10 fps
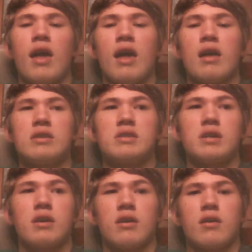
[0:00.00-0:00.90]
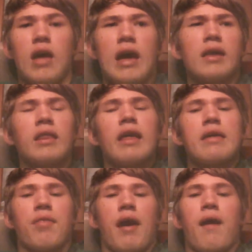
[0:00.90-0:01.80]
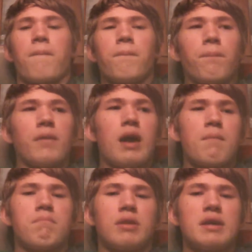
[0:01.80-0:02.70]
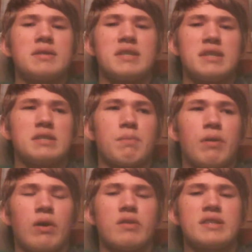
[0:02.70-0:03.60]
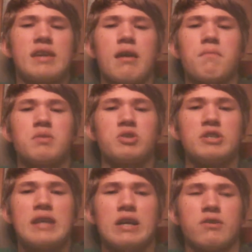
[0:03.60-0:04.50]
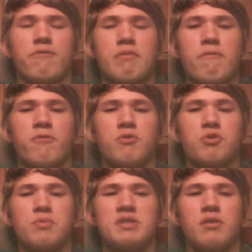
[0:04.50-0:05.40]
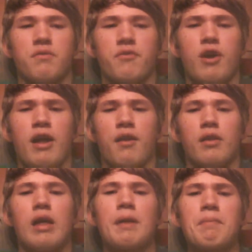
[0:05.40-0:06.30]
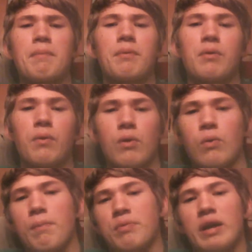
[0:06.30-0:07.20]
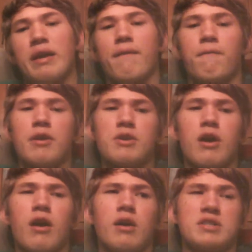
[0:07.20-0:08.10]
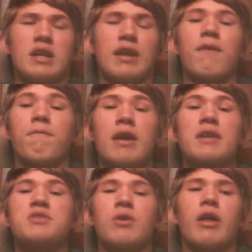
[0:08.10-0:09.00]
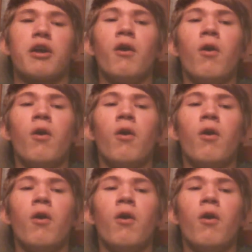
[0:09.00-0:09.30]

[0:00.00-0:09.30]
and I like that. And Blaze is a part of this game. She's actually from the future with Silver, and a lot of people who have played Sonic Advance are like,